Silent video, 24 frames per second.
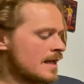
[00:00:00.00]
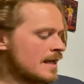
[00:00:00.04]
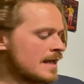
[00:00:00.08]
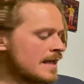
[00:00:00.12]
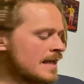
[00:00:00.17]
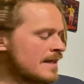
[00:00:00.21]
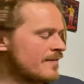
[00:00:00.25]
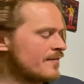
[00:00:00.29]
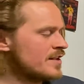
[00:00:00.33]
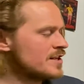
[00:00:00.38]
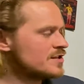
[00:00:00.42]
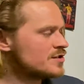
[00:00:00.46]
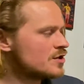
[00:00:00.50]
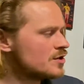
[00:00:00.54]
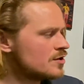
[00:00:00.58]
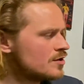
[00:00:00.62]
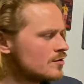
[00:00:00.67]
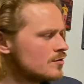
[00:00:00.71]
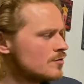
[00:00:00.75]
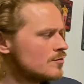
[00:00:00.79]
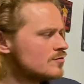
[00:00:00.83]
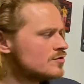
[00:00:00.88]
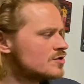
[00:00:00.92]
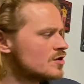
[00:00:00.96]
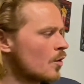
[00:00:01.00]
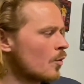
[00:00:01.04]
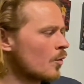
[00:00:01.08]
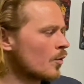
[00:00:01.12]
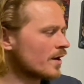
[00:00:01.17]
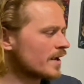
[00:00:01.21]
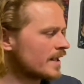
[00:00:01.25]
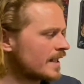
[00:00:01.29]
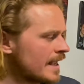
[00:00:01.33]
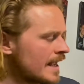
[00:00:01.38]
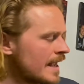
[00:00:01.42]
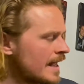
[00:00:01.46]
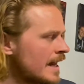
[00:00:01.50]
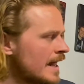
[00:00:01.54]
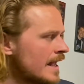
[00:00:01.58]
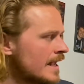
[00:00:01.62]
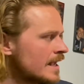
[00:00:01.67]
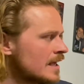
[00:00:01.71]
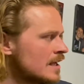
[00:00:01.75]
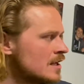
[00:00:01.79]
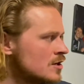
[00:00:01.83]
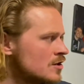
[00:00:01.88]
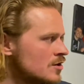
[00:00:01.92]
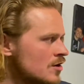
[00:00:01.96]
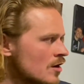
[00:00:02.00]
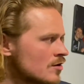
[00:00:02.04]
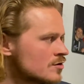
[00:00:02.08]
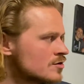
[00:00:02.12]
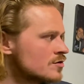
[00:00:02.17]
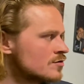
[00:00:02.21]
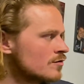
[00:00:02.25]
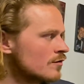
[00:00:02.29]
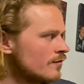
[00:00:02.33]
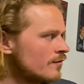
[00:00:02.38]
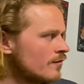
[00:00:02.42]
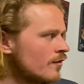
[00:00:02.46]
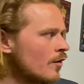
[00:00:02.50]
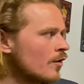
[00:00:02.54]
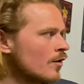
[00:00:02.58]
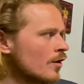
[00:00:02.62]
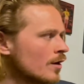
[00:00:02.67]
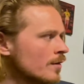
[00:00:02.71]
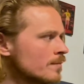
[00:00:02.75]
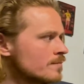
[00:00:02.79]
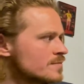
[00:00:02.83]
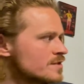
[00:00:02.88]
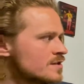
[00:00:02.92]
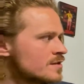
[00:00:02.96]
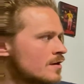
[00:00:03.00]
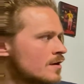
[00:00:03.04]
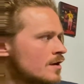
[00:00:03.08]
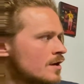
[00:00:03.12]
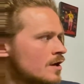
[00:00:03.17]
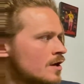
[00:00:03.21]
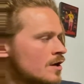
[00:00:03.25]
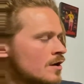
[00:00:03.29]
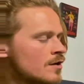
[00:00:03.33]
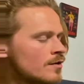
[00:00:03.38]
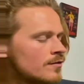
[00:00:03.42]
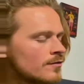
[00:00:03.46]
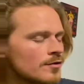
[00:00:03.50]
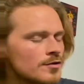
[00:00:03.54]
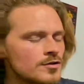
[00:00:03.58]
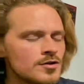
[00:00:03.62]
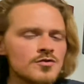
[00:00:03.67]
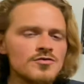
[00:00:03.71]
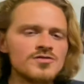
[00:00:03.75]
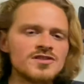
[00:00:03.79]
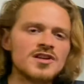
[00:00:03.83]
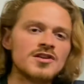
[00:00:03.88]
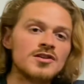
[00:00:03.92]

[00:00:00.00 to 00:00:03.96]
And these huge organic industrial farms, they're using